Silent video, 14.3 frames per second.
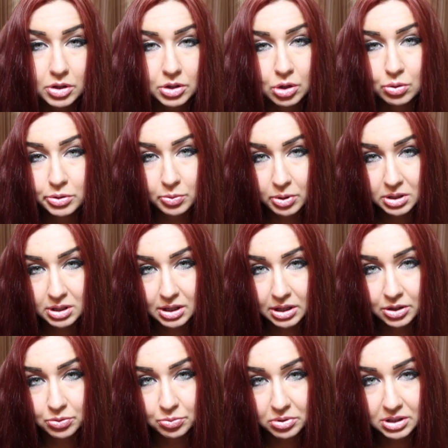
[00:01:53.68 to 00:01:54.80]
the only way that I
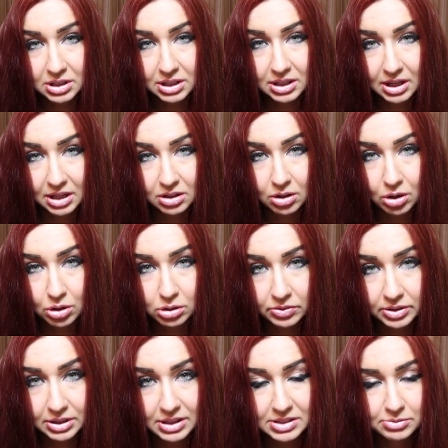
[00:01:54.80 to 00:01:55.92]
can really get all of
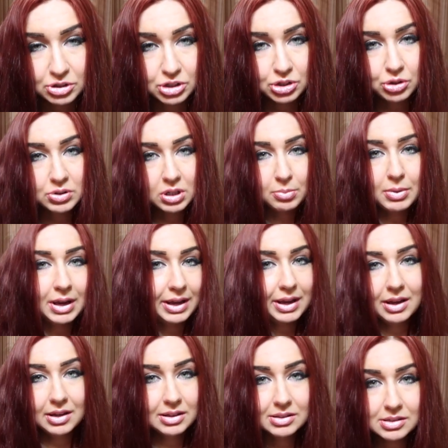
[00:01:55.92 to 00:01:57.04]
it is just using my
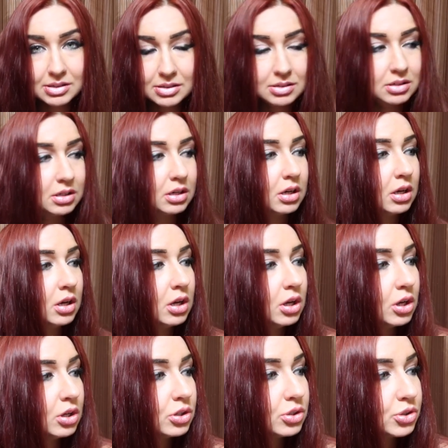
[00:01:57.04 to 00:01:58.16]
hands.
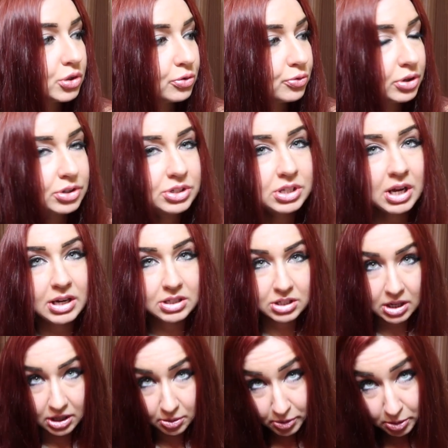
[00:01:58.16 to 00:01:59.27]
So first I
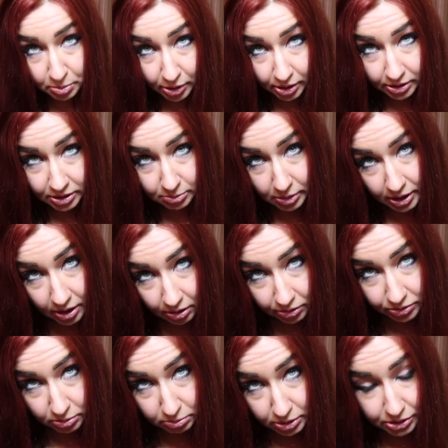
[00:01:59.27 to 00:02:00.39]
take by parting my hair
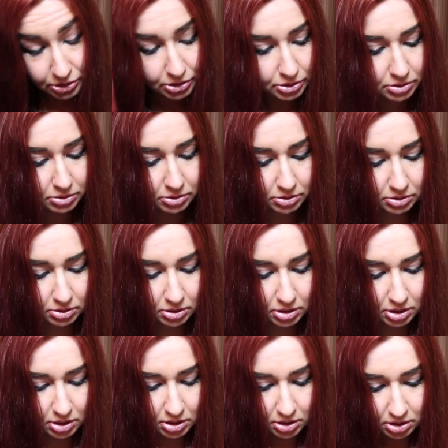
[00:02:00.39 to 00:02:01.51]
in the middle
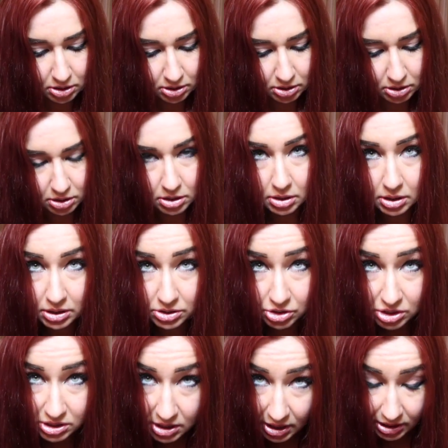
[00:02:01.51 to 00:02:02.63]
and just